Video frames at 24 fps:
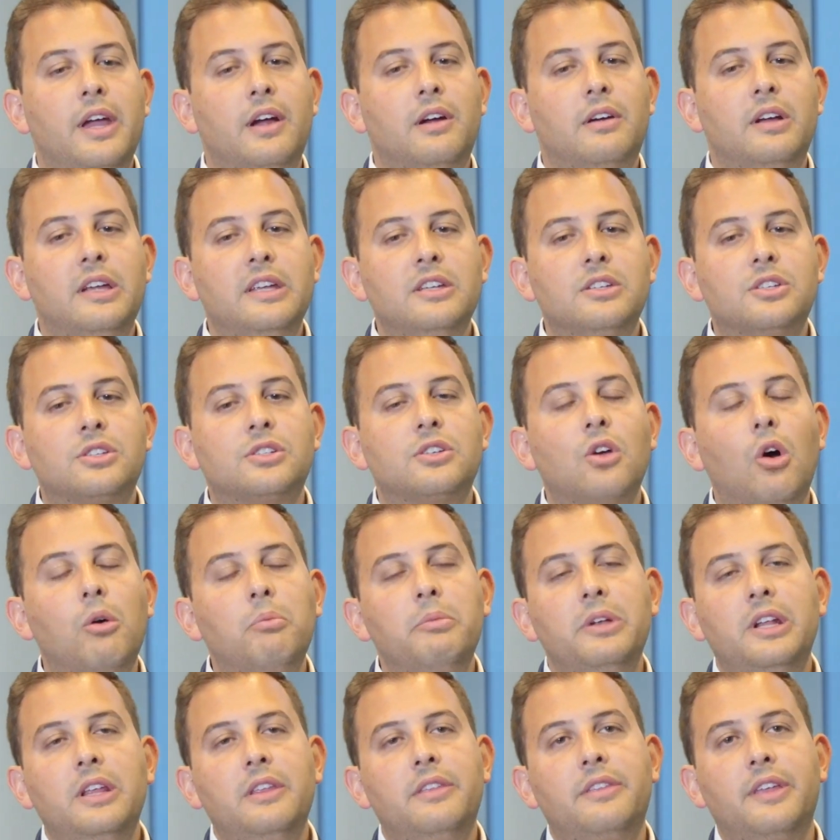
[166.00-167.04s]
There is
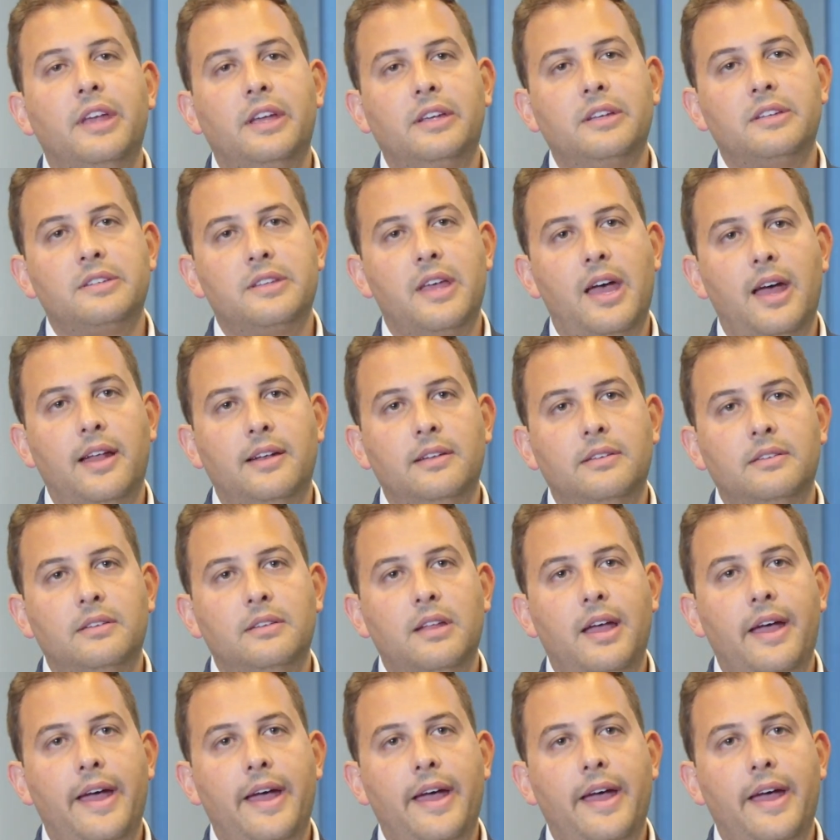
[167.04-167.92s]
so many things that